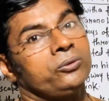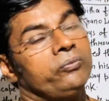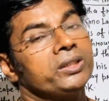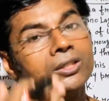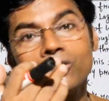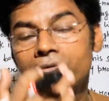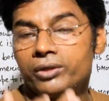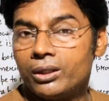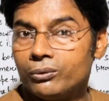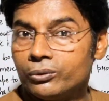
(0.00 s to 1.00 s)
When the
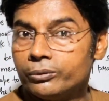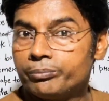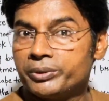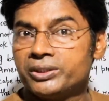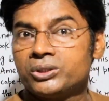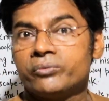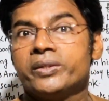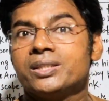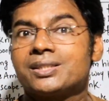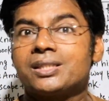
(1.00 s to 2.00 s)
novel opens,
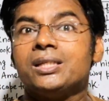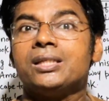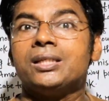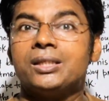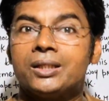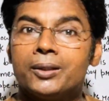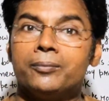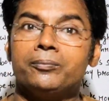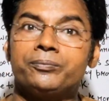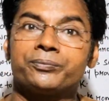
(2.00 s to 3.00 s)
we see
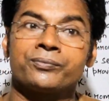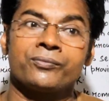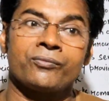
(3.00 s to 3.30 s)
him